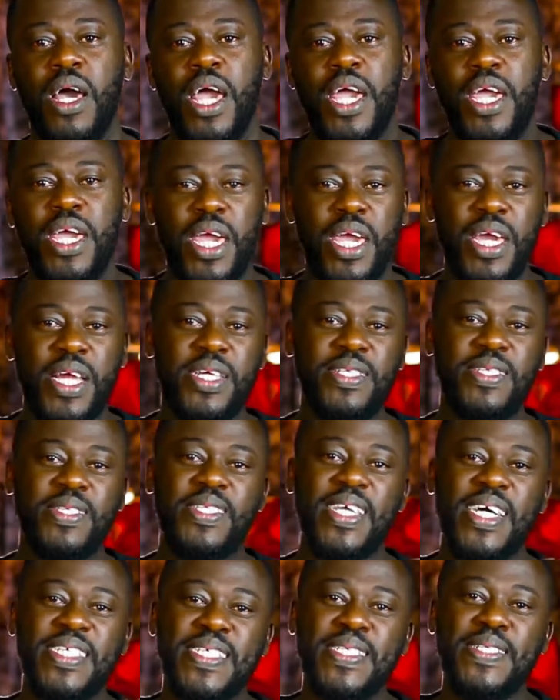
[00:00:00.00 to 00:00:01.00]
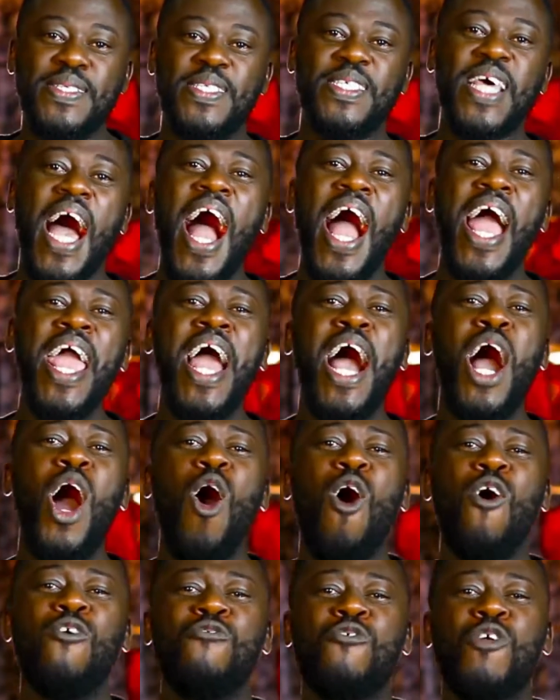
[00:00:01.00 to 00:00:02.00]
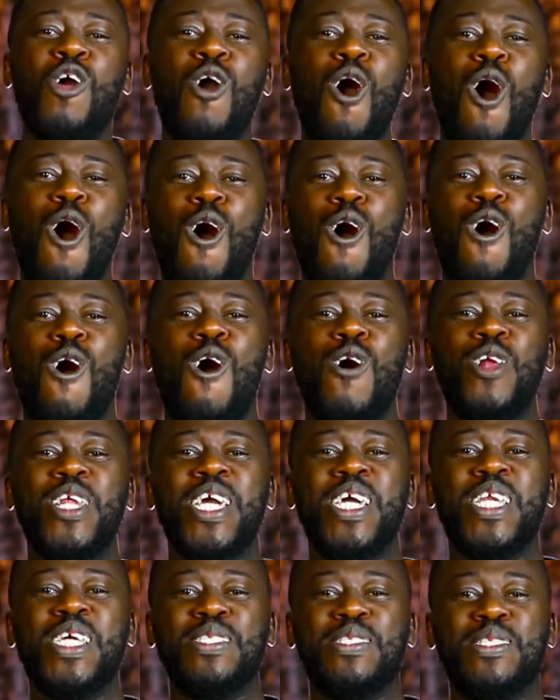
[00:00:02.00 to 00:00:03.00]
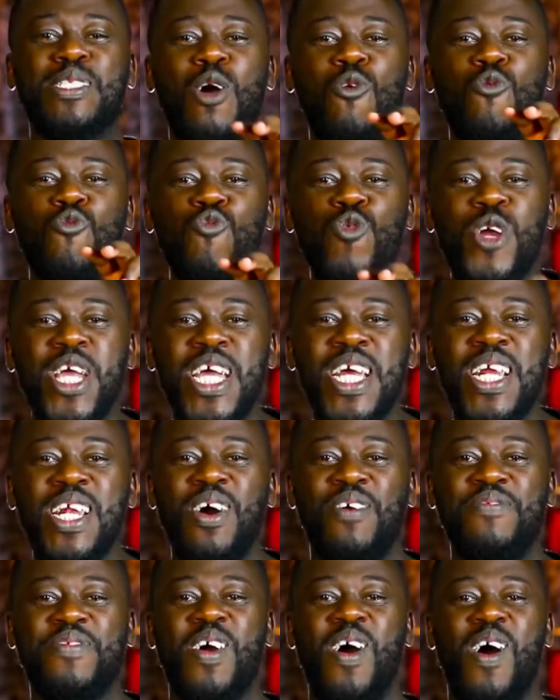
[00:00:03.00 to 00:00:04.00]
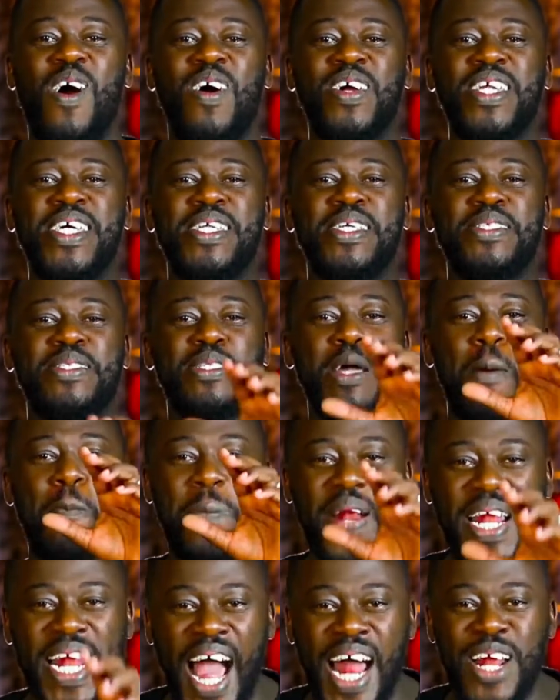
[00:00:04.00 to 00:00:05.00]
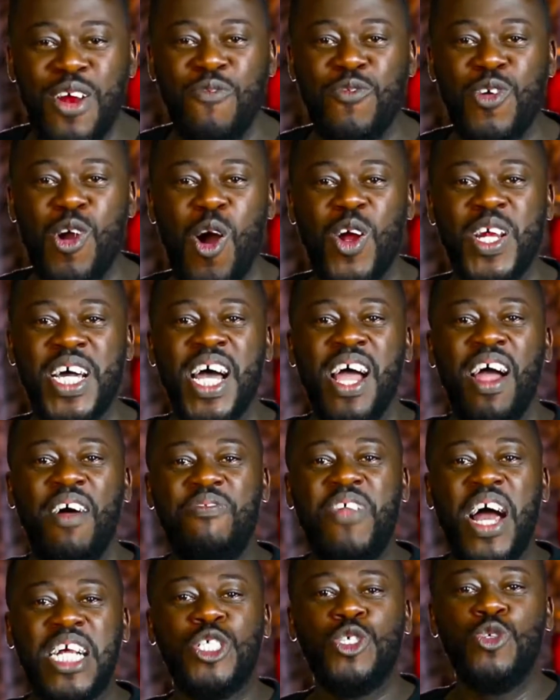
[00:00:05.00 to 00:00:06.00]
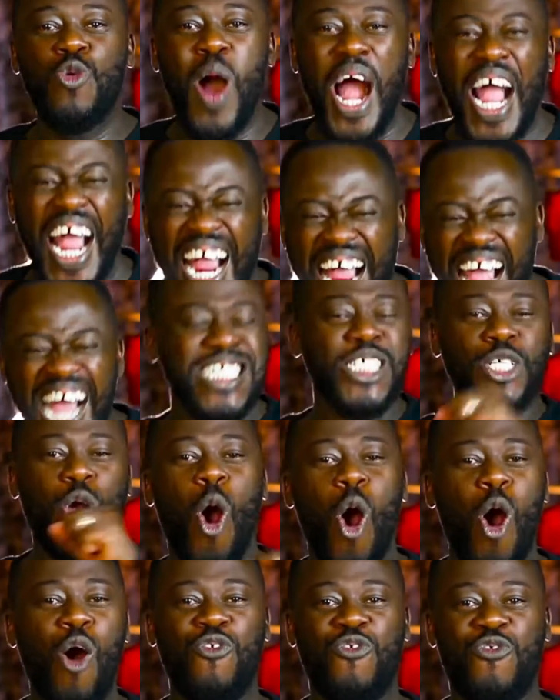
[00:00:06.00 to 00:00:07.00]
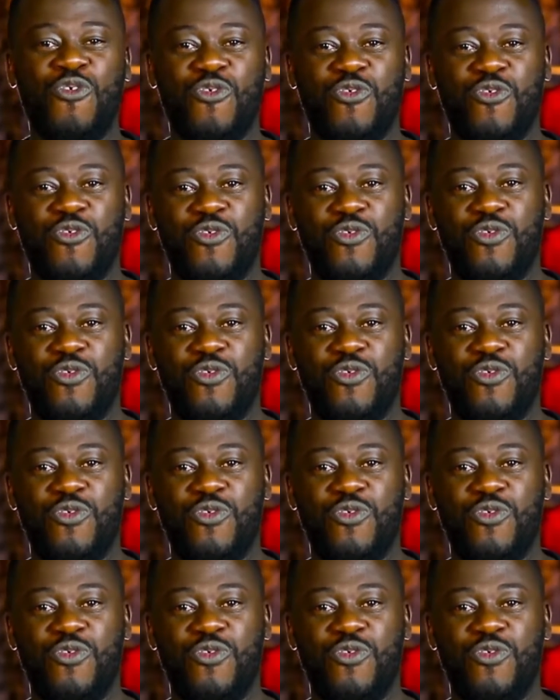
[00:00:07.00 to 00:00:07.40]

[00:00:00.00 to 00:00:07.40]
it is the desire of God, it is the will of God, it is the plan of God that you are cut off.